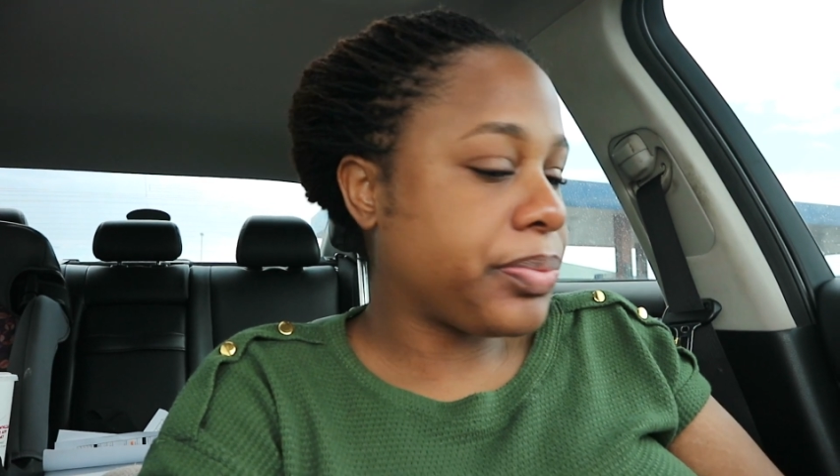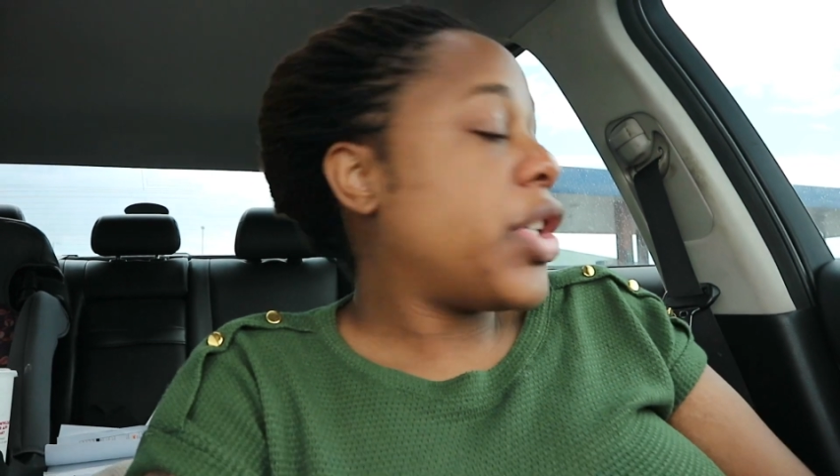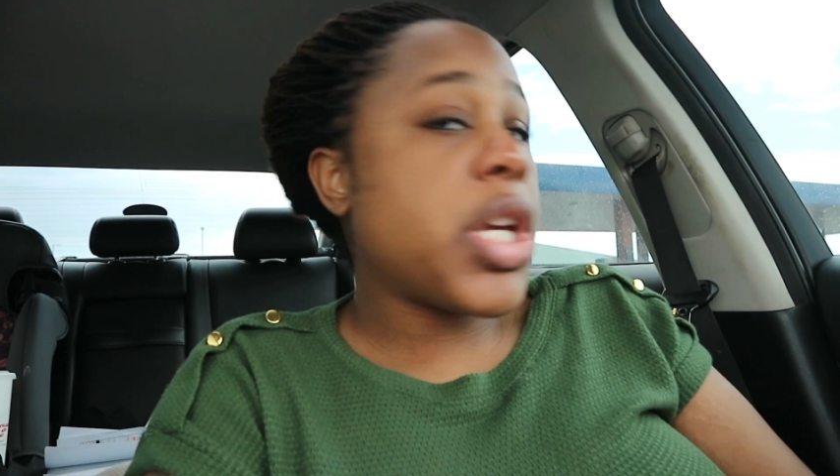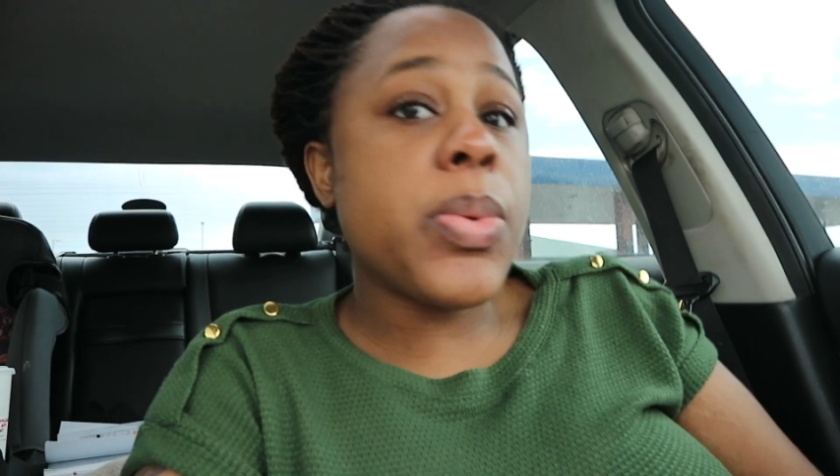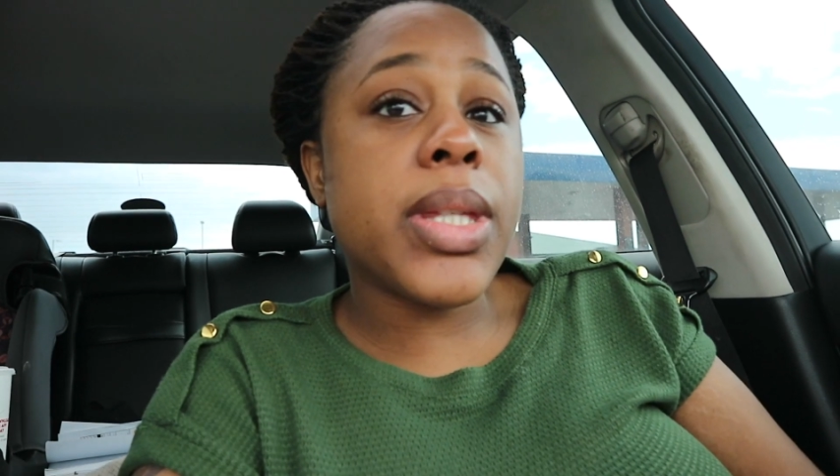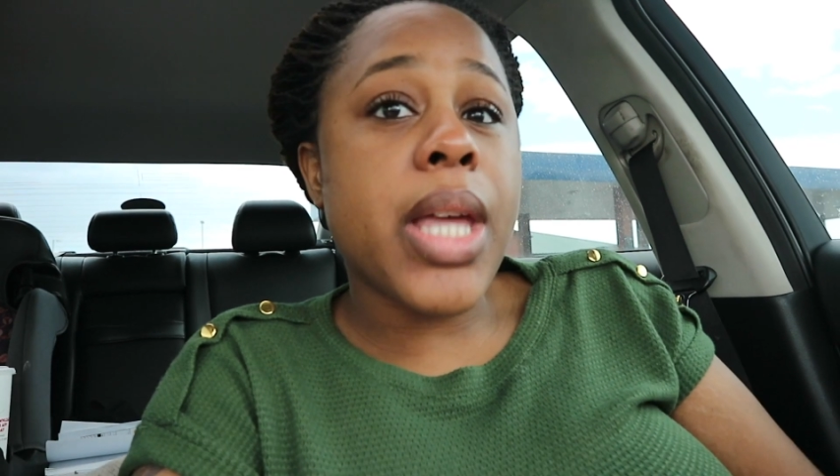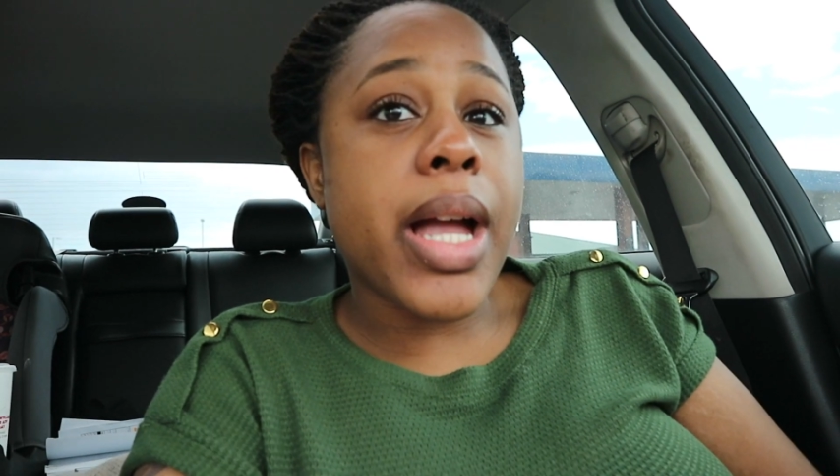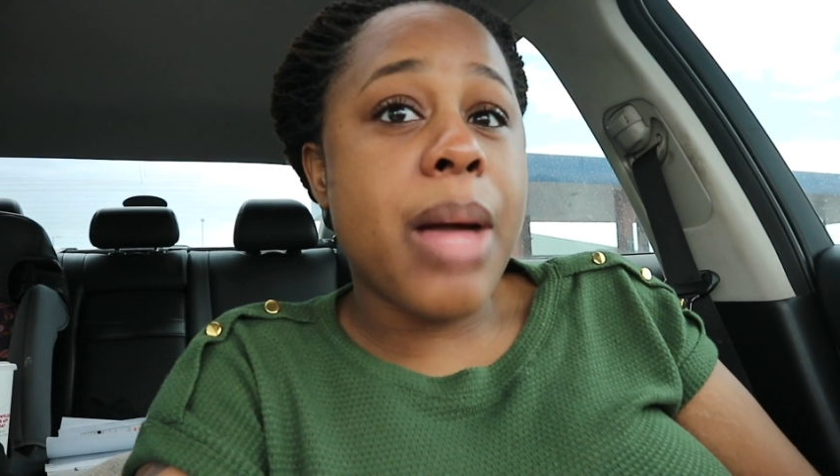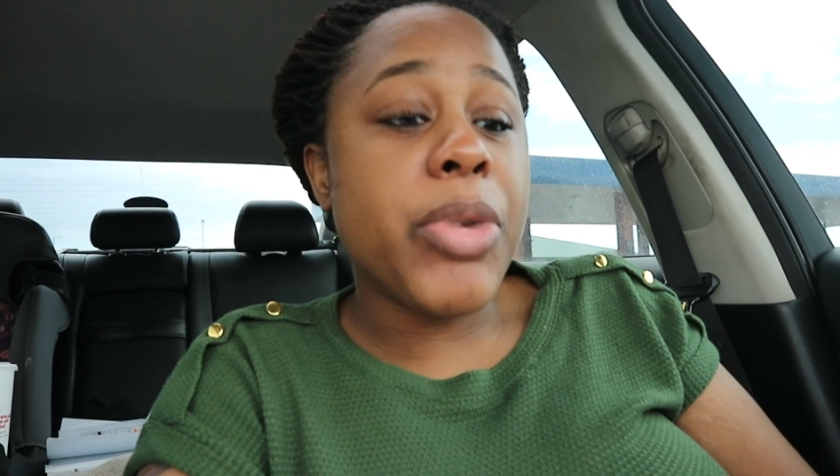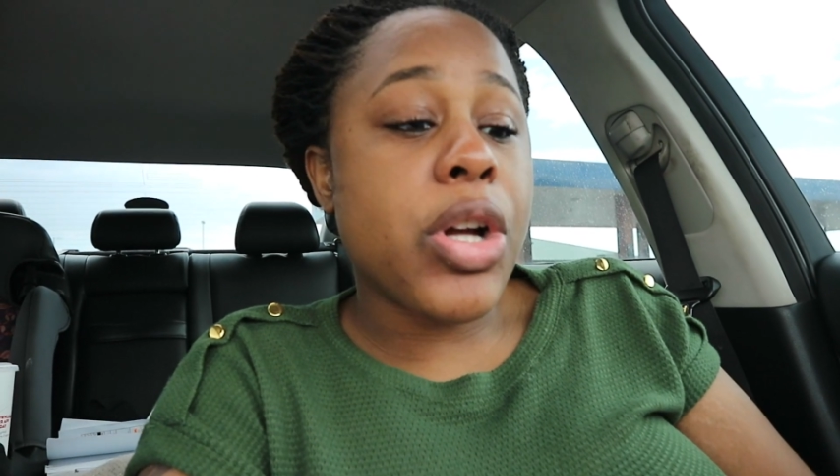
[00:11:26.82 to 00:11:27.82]
She was
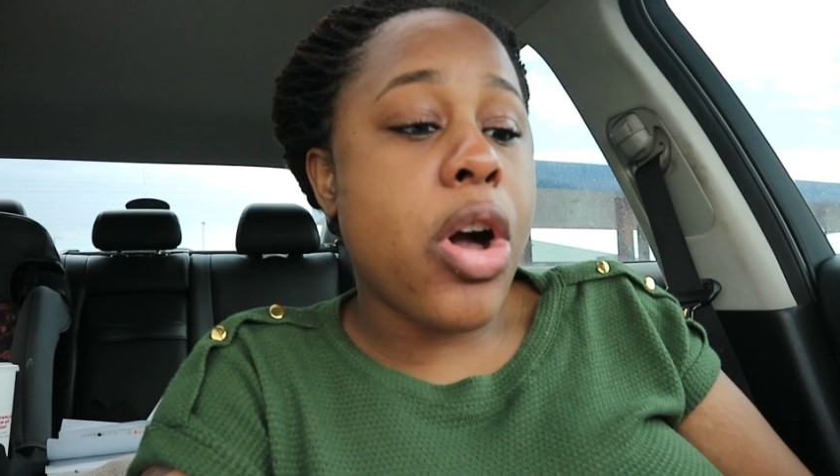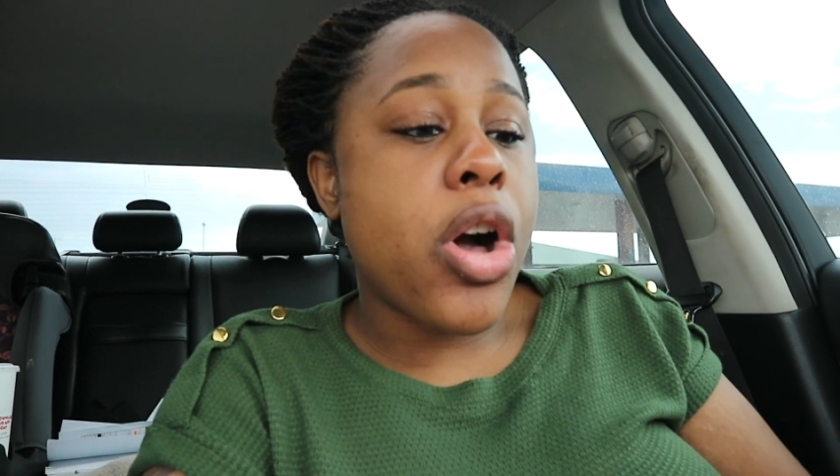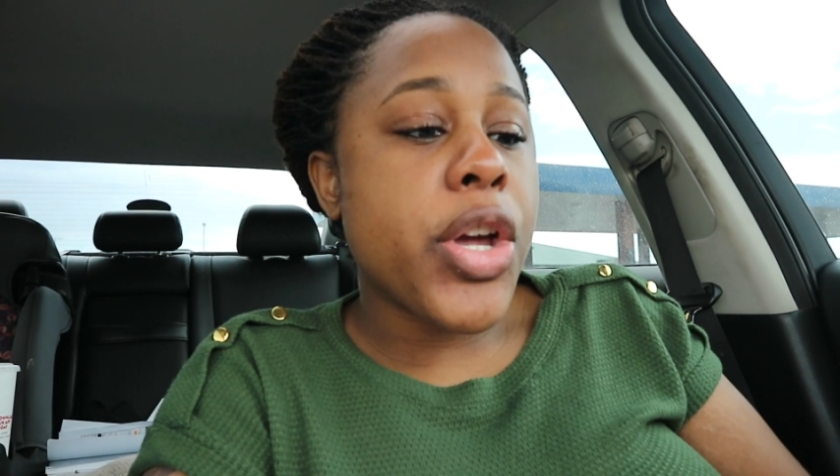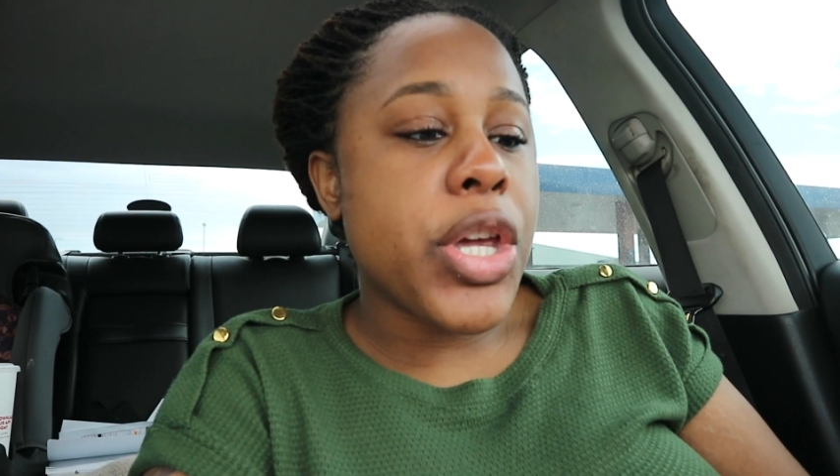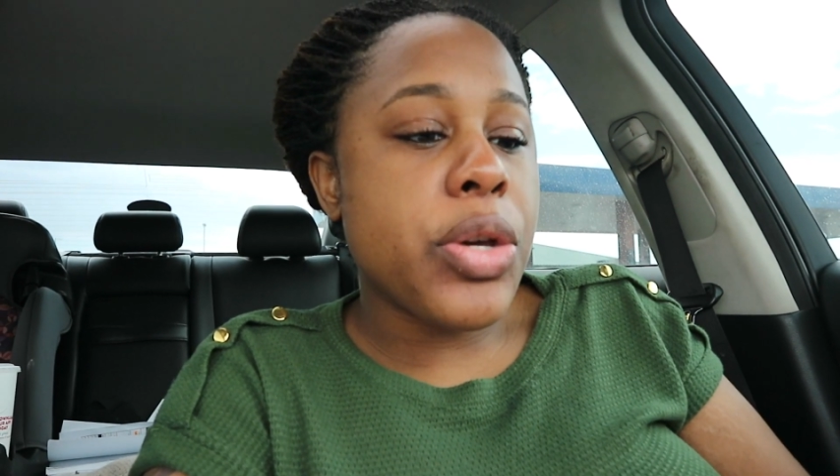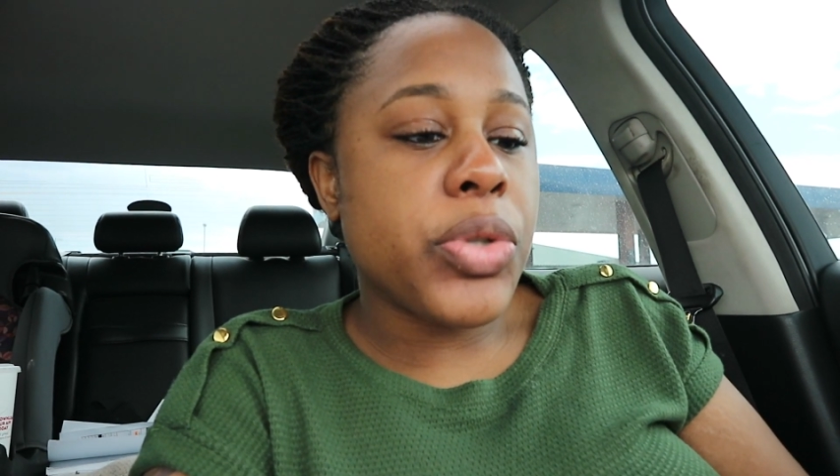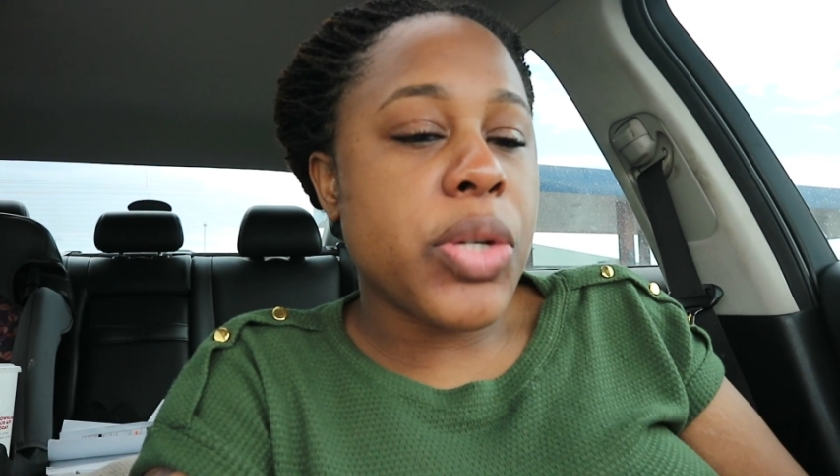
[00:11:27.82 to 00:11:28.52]
like, I'm gonna call you.